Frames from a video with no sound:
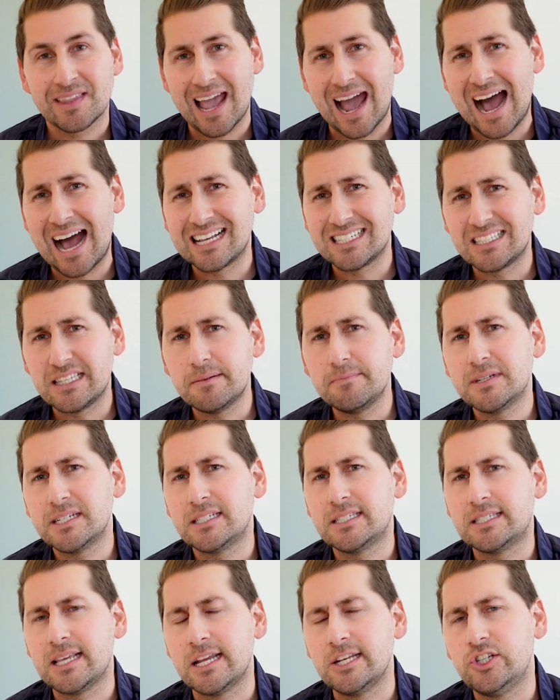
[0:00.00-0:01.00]
ask them to
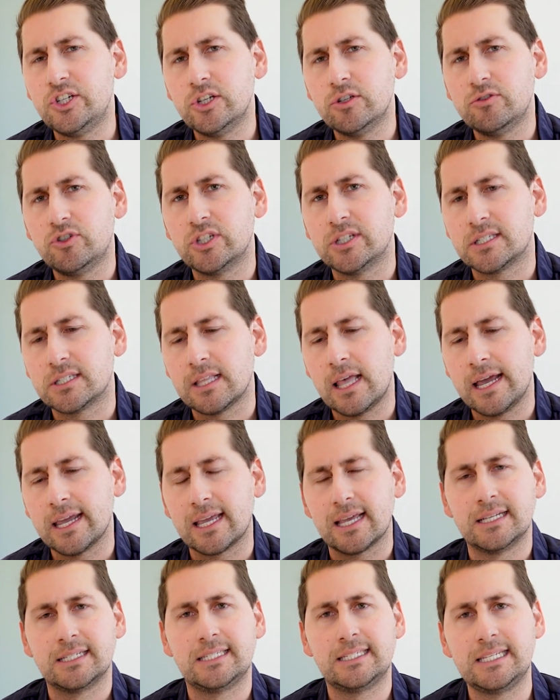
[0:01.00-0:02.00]
send you just like
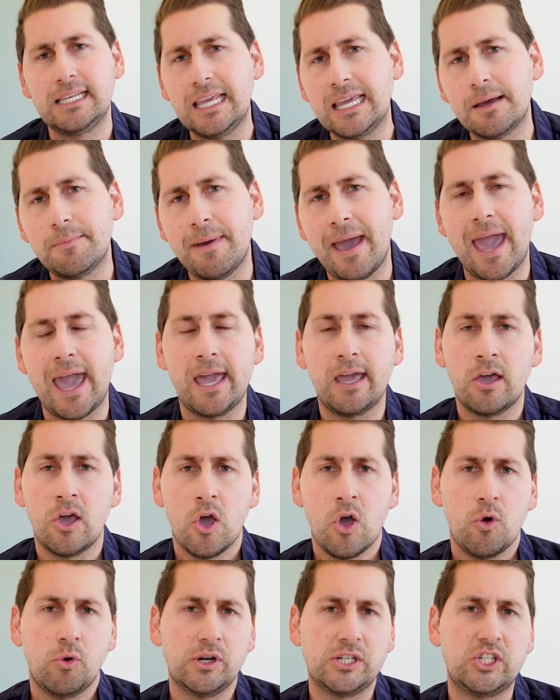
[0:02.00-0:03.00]
a CMA,
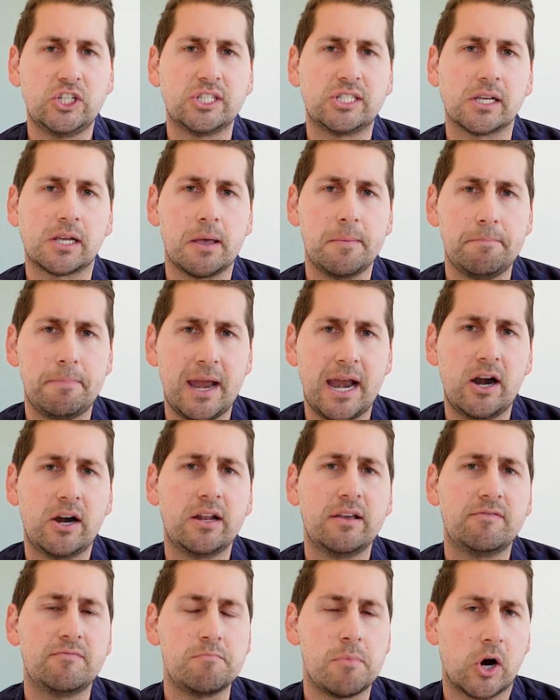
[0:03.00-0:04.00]
which is a
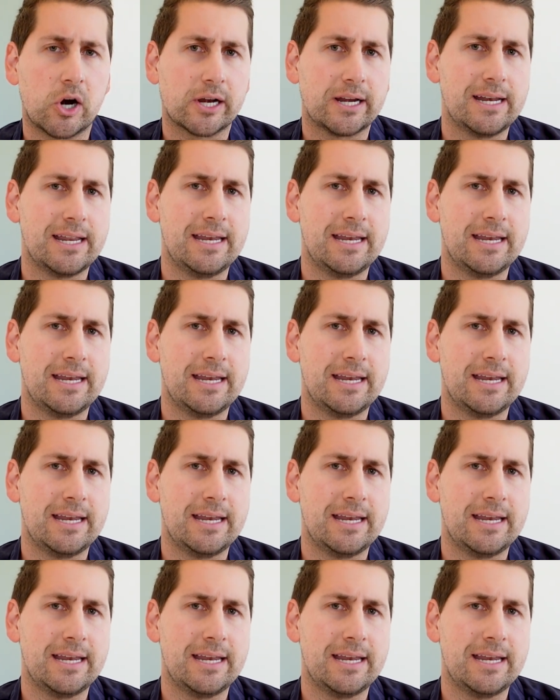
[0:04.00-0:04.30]
comparative market